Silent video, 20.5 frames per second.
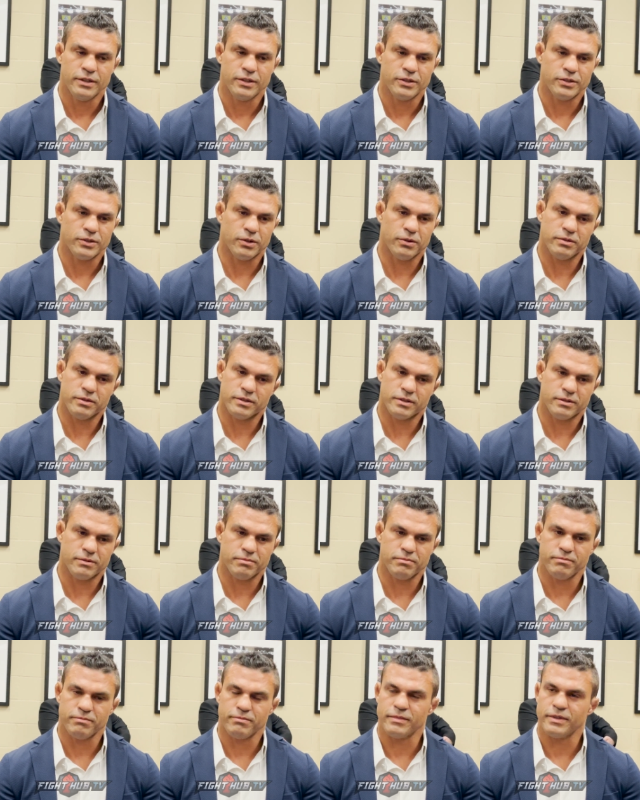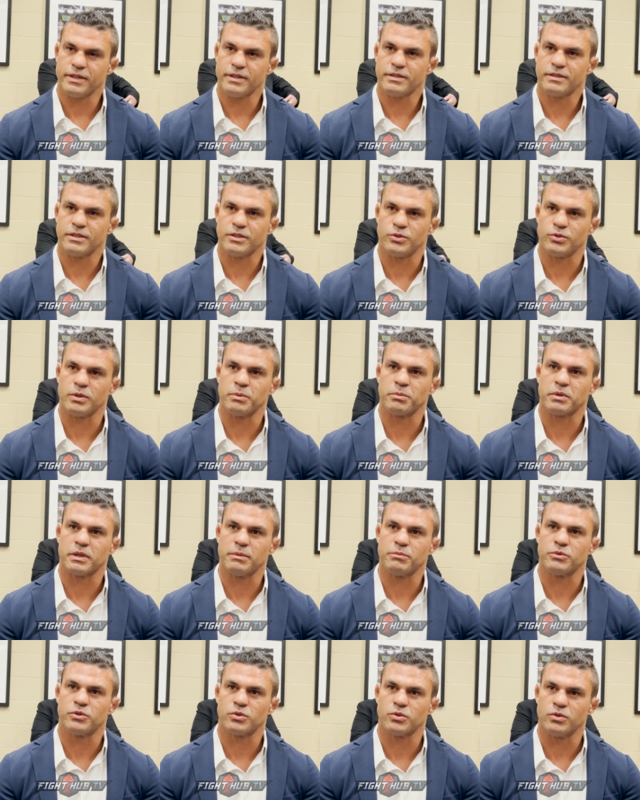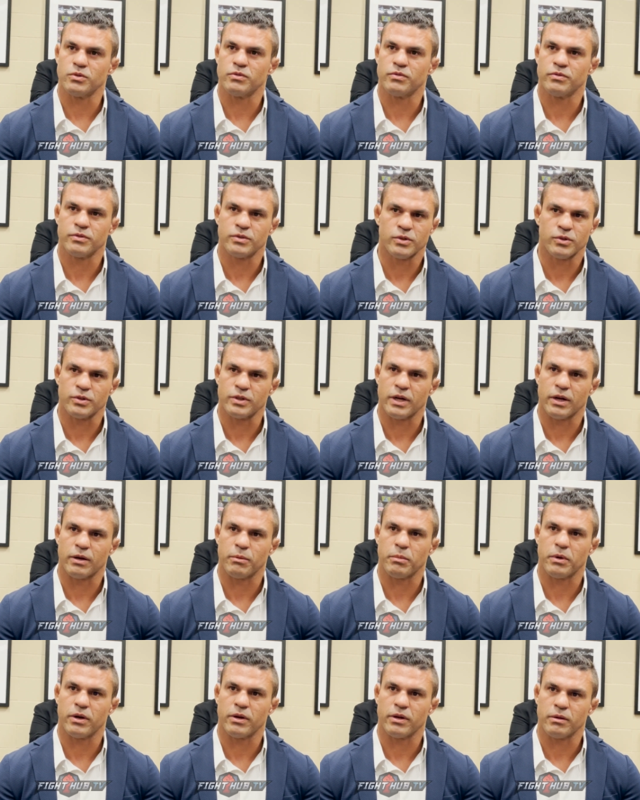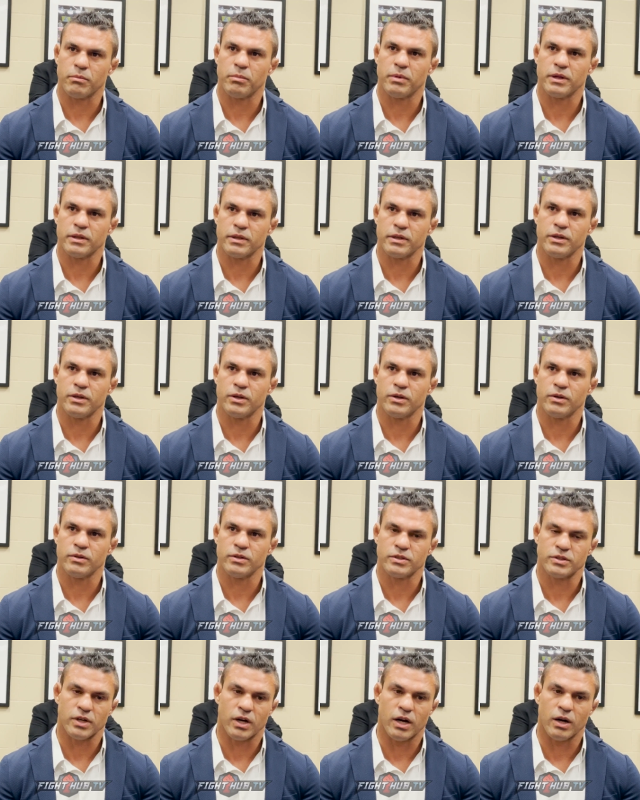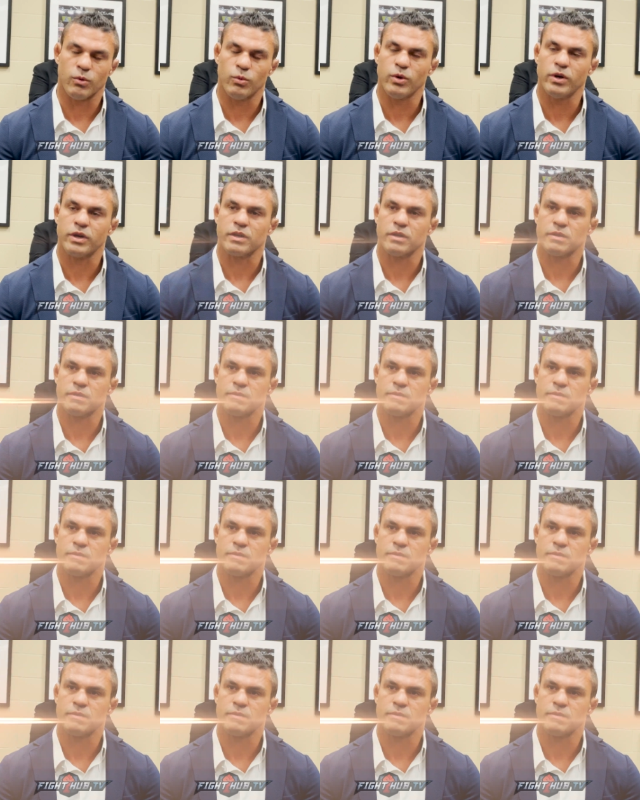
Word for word: so it's a dream come true, no doubt about it. But, you know, it's hard work.